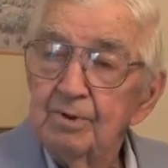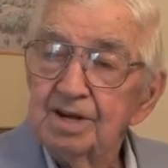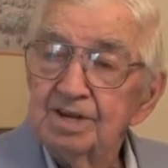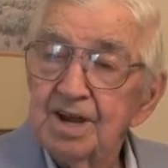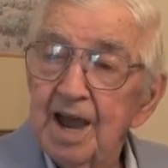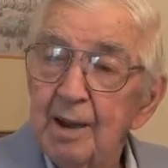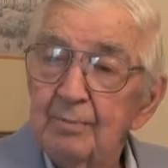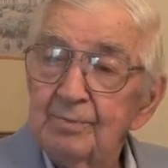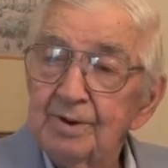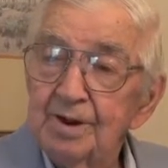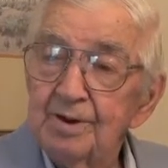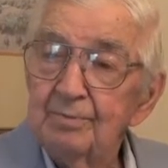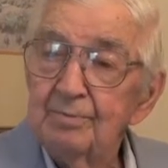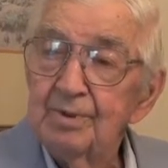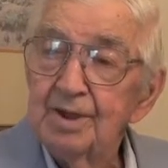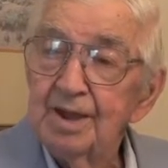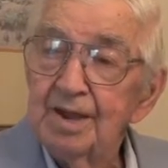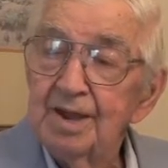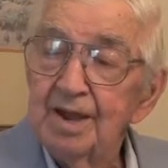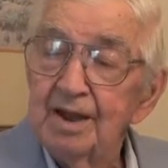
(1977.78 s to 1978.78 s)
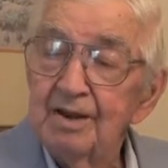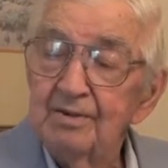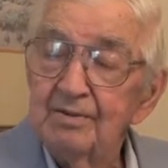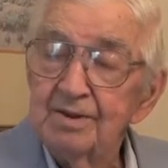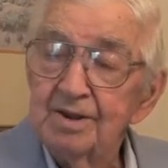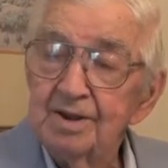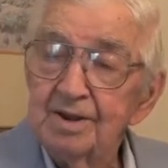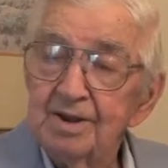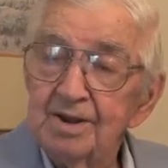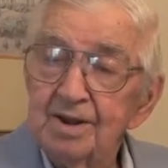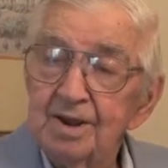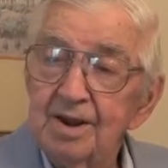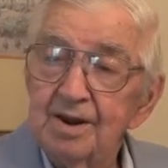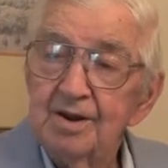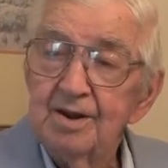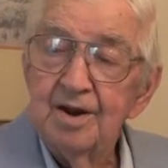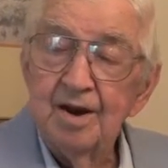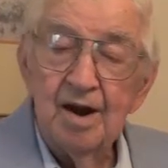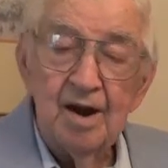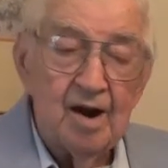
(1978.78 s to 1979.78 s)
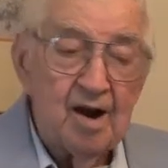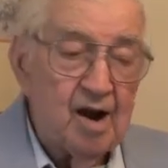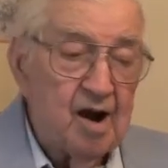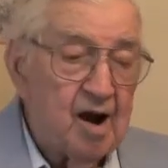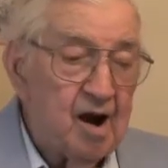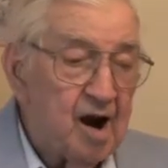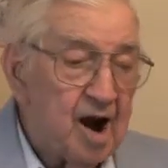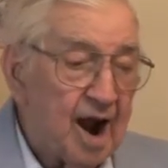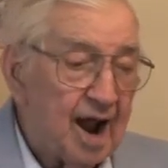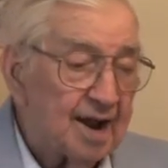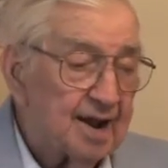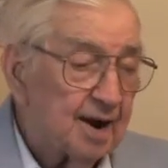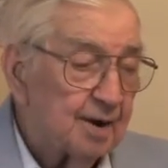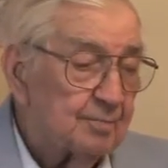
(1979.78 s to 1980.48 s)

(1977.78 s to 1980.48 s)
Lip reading: which happened to be, I